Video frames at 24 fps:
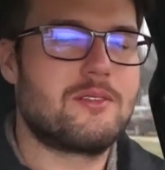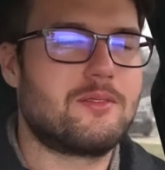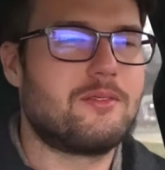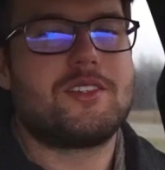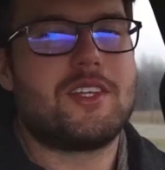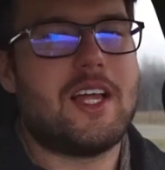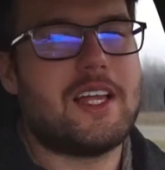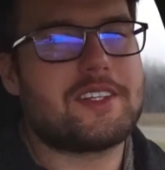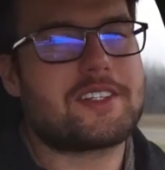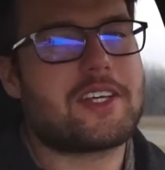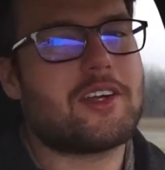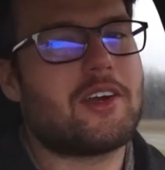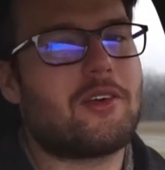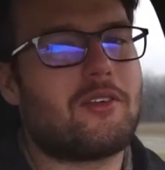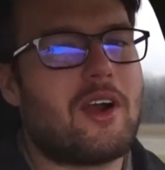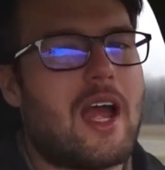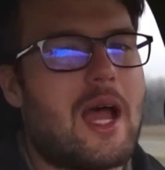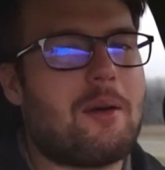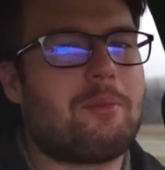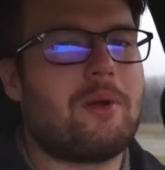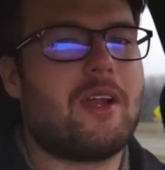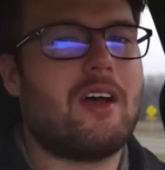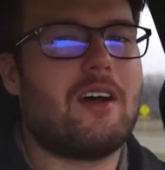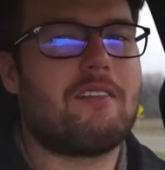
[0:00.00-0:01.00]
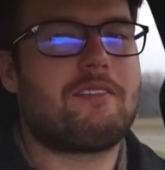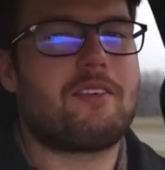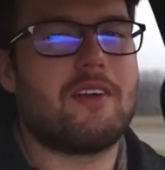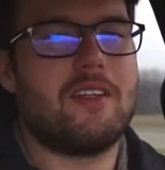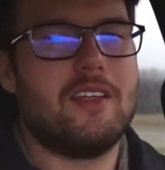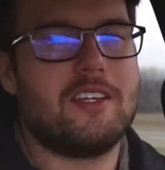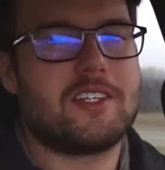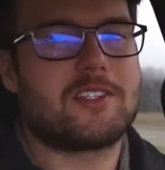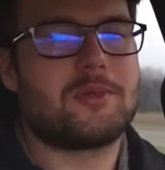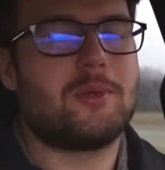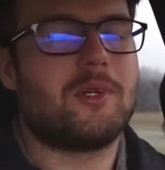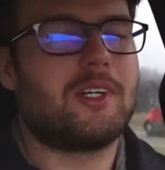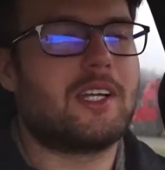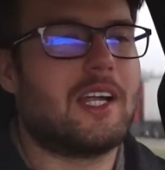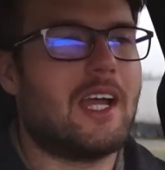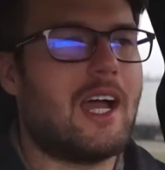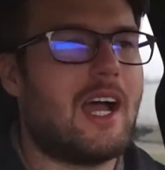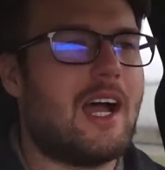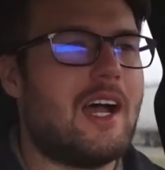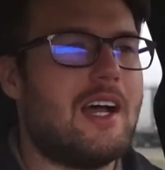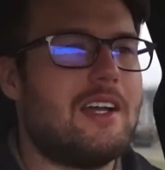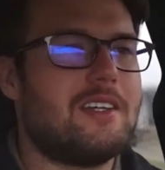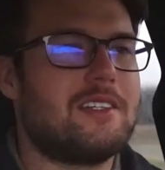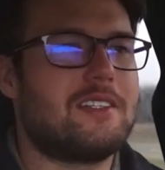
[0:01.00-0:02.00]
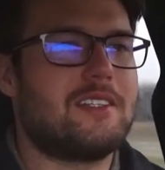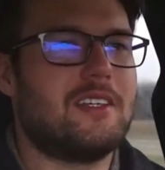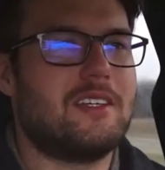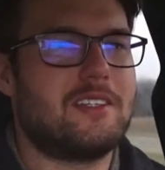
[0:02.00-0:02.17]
So that's gonna wrap it up for this one, guys.